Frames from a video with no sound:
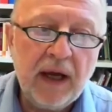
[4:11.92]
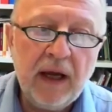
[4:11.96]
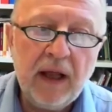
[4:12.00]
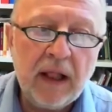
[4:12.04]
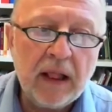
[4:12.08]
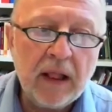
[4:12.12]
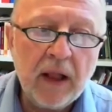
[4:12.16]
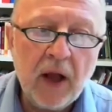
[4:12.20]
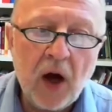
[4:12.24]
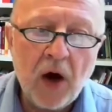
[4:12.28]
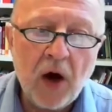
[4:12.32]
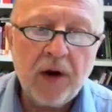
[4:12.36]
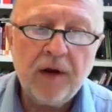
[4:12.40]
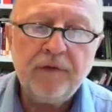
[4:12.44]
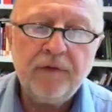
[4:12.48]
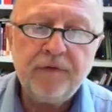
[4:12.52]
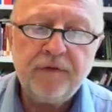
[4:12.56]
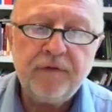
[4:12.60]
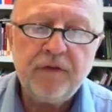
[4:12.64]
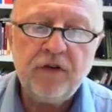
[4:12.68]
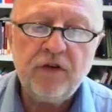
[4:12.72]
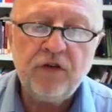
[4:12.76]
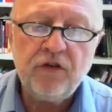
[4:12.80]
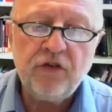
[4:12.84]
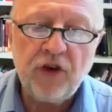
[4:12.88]
lot of
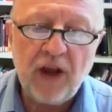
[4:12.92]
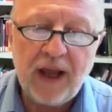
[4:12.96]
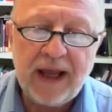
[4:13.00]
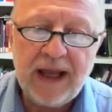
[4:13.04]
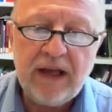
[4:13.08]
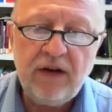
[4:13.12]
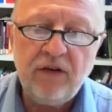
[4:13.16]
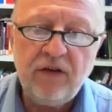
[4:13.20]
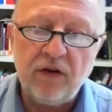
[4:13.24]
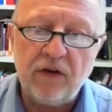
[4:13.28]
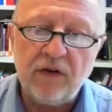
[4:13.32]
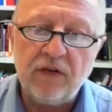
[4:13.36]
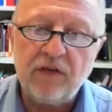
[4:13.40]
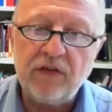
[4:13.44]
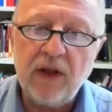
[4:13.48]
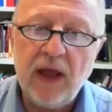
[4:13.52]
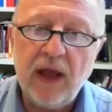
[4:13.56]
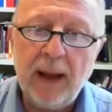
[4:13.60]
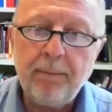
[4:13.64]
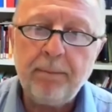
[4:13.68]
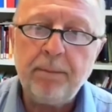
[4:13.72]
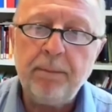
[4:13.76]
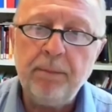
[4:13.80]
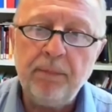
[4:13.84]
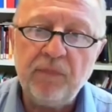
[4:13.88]
changes
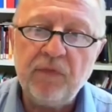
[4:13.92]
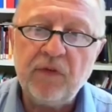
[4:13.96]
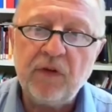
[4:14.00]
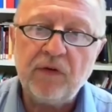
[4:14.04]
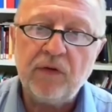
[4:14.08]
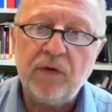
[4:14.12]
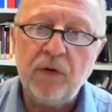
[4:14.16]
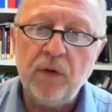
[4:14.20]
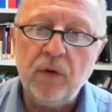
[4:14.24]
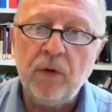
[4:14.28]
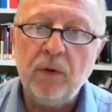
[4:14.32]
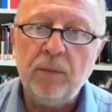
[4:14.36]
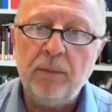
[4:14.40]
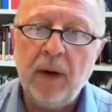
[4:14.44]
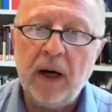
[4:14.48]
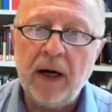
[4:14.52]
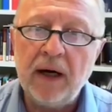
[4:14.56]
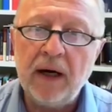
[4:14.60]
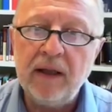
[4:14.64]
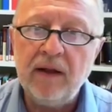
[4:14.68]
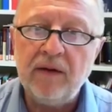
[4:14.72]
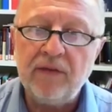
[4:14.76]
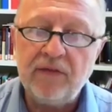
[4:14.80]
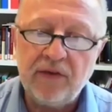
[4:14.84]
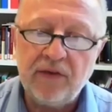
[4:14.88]
happened to
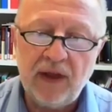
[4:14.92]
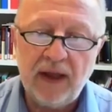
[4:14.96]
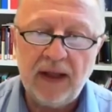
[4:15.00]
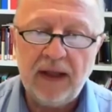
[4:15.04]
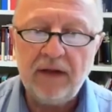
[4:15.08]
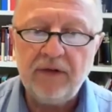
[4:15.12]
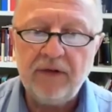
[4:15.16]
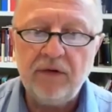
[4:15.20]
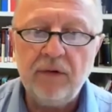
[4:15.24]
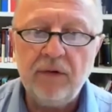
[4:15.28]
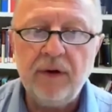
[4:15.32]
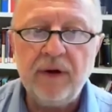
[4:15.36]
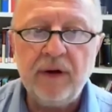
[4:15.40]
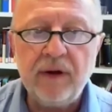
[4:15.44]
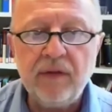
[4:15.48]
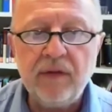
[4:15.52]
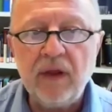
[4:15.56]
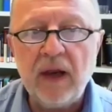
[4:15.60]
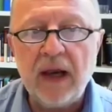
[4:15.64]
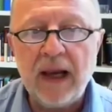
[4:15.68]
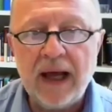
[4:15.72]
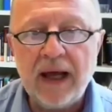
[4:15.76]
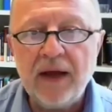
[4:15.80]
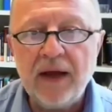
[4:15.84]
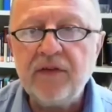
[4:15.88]
Mariazell during the
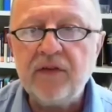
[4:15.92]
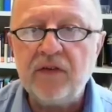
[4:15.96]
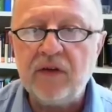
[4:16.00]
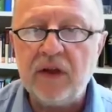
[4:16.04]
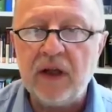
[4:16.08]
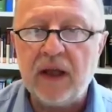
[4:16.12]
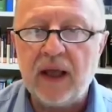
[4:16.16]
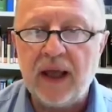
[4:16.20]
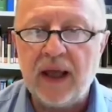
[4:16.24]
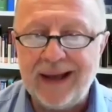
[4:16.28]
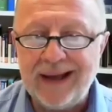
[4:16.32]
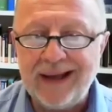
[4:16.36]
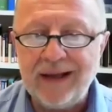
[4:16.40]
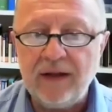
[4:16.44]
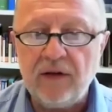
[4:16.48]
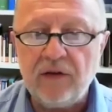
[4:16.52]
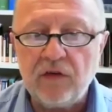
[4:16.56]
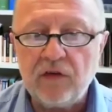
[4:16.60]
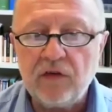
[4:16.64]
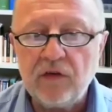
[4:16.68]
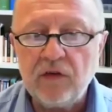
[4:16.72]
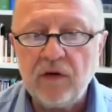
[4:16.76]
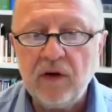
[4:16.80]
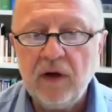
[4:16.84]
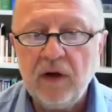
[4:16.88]
last
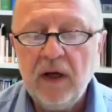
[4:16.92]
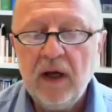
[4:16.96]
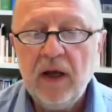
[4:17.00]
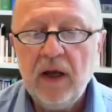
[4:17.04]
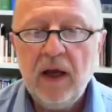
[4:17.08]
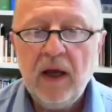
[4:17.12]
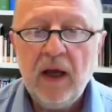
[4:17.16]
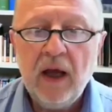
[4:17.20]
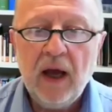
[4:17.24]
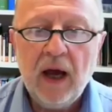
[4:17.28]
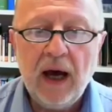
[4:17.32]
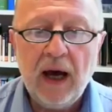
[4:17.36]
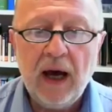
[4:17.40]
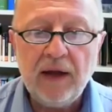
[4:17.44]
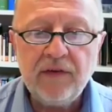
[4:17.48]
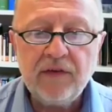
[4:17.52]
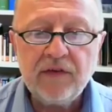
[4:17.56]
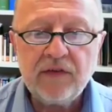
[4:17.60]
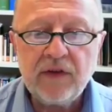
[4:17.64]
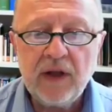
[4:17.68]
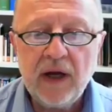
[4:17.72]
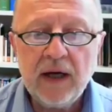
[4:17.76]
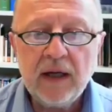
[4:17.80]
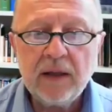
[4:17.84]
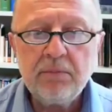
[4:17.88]
decades. I
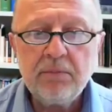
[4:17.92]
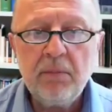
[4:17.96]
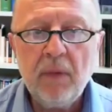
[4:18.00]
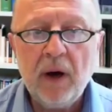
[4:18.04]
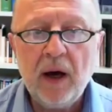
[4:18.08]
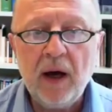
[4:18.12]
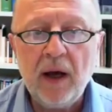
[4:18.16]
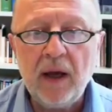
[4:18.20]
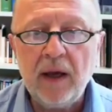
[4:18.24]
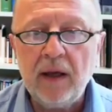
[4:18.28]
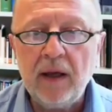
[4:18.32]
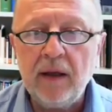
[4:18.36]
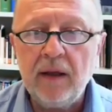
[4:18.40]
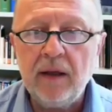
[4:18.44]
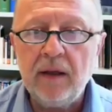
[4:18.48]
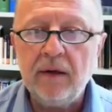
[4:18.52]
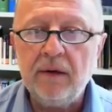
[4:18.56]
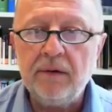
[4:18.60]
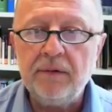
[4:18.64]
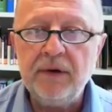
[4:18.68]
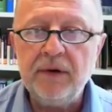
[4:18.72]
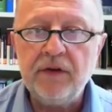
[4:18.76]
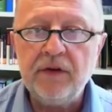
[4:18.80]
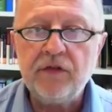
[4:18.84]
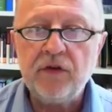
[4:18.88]
start my
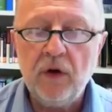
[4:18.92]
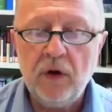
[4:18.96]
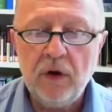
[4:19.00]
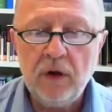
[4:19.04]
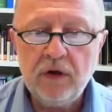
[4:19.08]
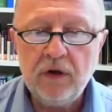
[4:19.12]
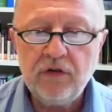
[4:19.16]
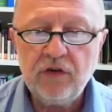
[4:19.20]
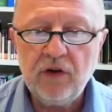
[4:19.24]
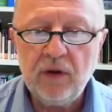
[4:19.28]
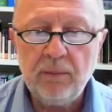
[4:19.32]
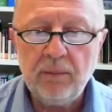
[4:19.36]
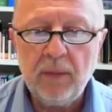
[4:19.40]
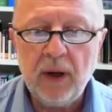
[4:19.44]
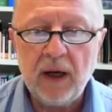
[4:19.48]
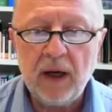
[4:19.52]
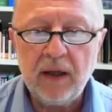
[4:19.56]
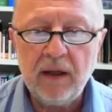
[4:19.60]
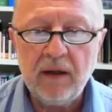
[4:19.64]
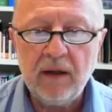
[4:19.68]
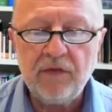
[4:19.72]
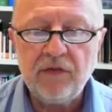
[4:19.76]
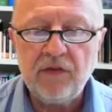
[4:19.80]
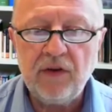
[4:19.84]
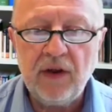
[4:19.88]
research in
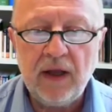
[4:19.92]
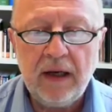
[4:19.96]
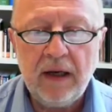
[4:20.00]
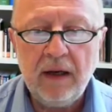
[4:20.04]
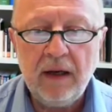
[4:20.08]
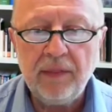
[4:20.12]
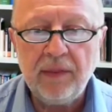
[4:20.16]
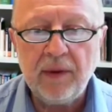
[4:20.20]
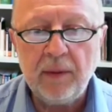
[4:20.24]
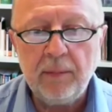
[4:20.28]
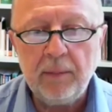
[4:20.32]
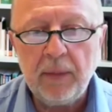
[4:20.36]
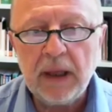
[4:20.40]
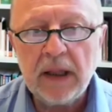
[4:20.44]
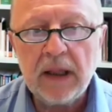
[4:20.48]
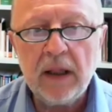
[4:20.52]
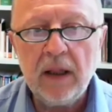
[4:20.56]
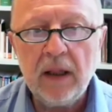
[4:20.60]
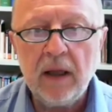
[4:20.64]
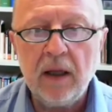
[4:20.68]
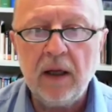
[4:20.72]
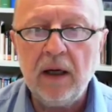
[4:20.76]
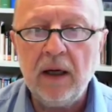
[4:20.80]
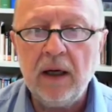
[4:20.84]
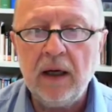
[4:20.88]
Mariazell in the
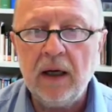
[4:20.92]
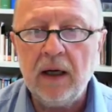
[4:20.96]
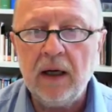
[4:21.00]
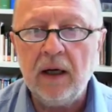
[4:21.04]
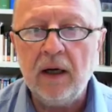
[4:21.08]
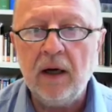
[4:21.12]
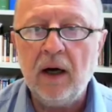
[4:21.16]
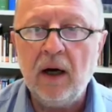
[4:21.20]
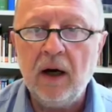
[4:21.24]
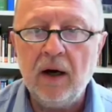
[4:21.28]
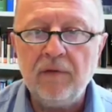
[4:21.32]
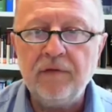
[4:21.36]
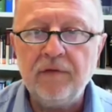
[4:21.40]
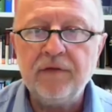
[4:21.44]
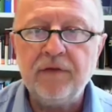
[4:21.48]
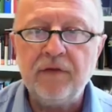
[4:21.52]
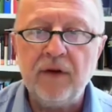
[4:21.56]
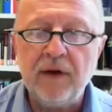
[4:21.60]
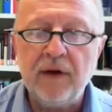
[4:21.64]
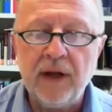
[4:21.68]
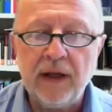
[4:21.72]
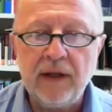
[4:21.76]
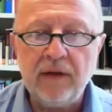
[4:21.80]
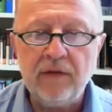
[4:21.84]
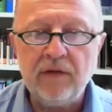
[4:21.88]
middle of the
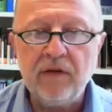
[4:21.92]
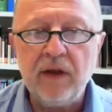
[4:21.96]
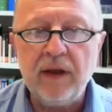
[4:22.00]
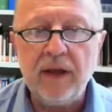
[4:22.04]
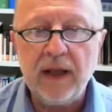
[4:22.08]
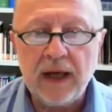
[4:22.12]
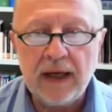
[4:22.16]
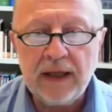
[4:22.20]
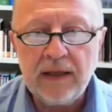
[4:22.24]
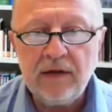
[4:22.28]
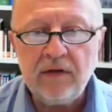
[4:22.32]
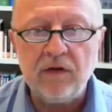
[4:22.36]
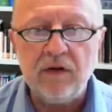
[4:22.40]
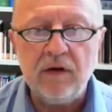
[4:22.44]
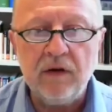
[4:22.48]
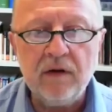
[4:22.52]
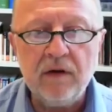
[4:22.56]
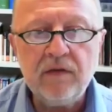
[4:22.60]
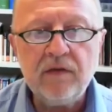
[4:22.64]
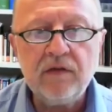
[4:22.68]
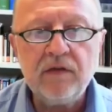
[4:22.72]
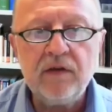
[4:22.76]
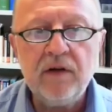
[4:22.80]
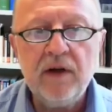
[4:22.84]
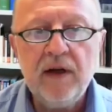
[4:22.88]

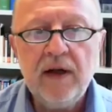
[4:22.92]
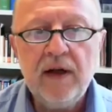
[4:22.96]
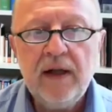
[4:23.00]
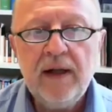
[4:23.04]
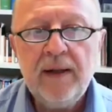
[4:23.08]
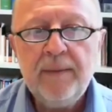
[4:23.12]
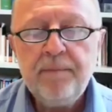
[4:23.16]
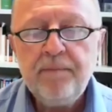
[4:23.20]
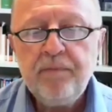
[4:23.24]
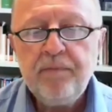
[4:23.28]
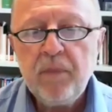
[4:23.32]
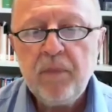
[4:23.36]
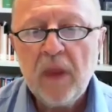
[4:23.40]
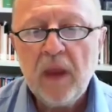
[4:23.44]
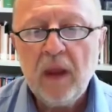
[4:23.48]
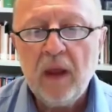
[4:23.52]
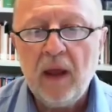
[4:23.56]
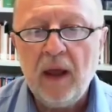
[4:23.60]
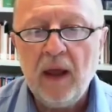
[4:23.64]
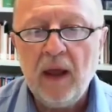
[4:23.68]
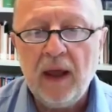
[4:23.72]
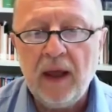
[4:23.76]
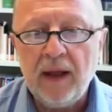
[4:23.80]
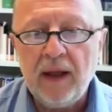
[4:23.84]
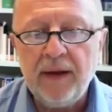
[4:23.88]
1990s.
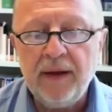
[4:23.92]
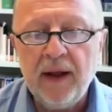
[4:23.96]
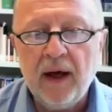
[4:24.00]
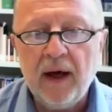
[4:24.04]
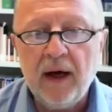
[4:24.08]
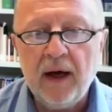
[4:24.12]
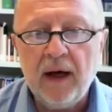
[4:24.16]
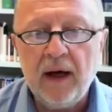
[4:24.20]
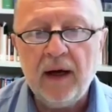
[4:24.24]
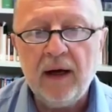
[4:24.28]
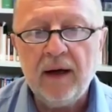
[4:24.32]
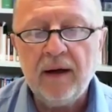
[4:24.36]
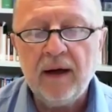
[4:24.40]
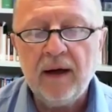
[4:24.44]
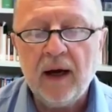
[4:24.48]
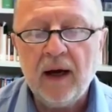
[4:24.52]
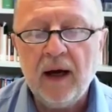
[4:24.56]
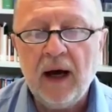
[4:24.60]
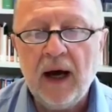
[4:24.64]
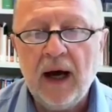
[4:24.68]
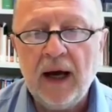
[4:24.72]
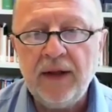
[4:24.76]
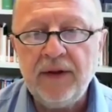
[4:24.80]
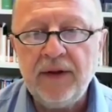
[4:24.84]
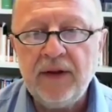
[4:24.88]
And
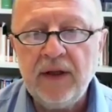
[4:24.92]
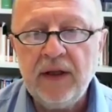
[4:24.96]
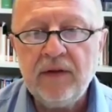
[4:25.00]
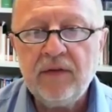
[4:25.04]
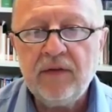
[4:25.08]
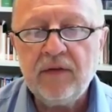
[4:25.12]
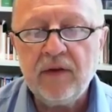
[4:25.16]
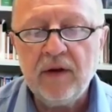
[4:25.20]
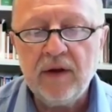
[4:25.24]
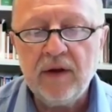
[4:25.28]
I did